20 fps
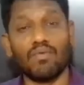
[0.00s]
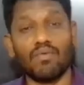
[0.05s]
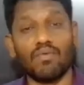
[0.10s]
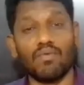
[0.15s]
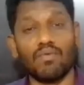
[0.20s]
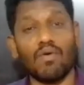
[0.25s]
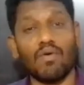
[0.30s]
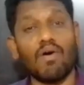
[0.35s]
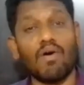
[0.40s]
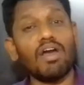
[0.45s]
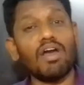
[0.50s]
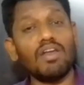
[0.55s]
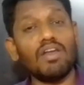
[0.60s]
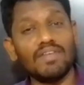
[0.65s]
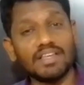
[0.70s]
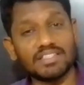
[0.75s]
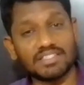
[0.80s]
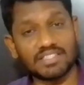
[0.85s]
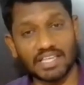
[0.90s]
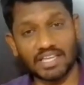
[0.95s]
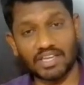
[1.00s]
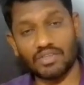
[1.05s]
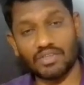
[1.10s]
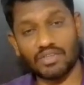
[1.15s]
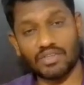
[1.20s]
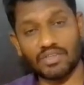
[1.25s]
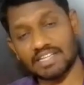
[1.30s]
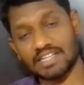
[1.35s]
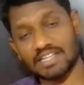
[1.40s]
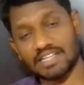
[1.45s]
evolving
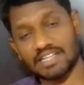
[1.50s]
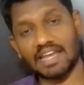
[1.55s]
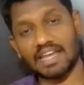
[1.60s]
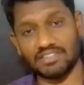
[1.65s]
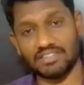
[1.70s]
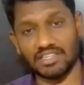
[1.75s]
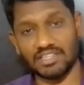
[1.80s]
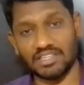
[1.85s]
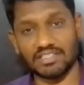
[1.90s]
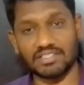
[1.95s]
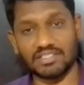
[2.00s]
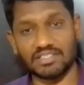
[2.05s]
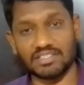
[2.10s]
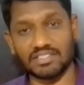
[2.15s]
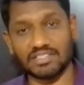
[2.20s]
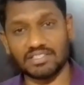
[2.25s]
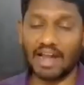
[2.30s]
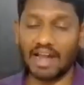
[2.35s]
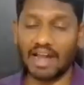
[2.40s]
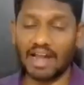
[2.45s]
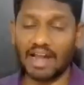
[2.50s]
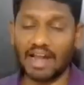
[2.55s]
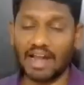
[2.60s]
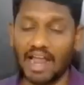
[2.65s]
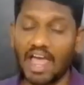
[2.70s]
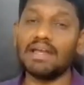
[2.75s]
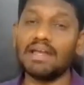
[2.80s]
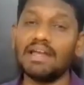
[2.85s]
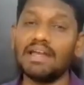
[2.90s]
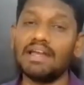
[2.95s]
security challenges in a
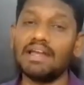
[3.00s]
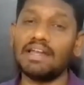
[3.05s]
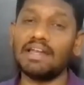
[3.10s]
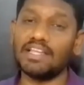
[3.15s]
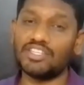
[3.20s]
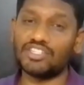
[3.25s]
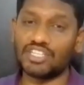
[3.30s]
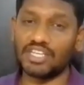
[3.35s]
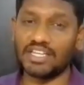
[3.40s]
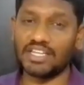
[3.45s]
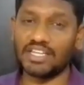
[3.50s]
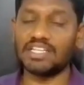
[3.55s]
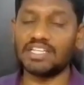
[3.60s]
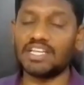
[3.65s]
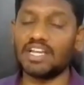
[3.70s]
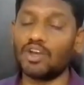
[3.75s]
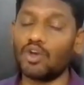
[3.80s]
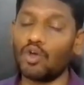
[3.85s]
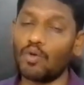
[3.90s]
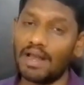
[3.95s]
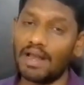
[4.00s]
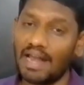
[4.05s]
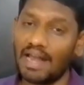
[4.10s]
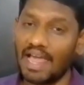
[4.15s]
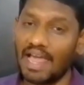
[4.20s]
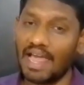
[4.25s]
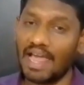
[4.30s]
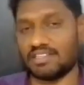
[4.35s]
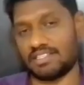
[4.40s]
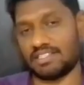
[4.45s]
rapidly changing global
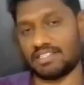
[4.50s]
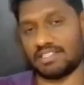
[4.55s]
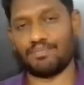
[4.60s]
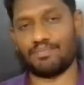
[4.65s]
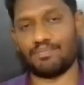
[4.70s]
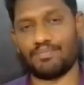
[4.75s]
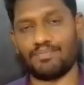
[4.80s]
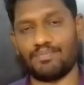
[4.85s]
landscape.